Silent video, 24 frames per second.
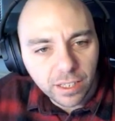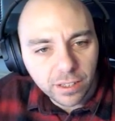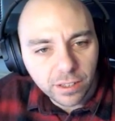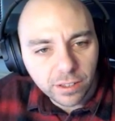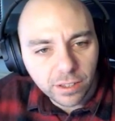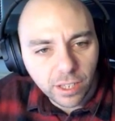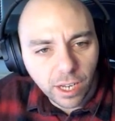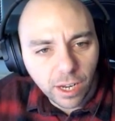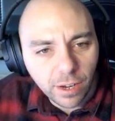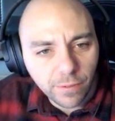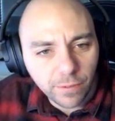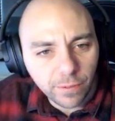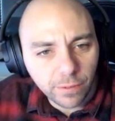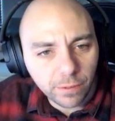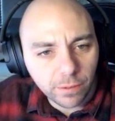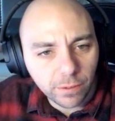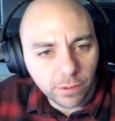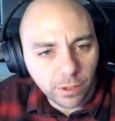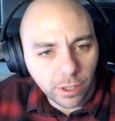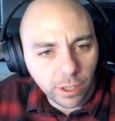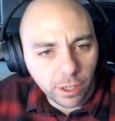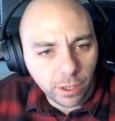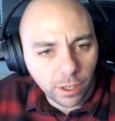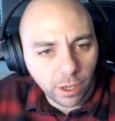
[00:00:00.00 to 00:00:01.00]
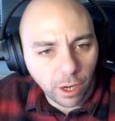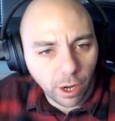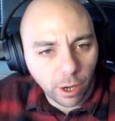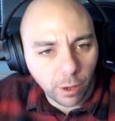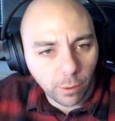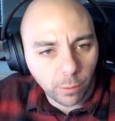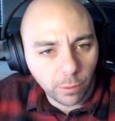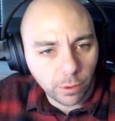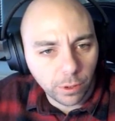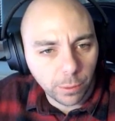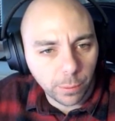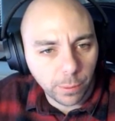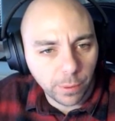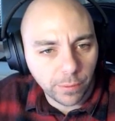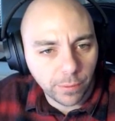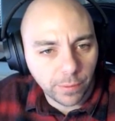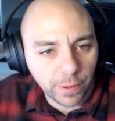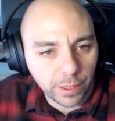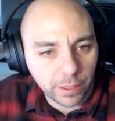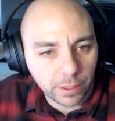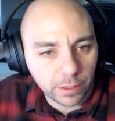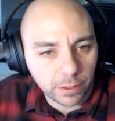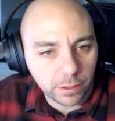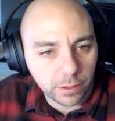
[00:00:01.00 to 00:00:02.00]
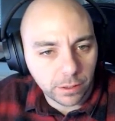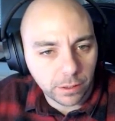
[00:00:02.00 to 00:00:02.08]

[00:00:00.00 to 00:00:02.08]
Don't... No, no. What do we think?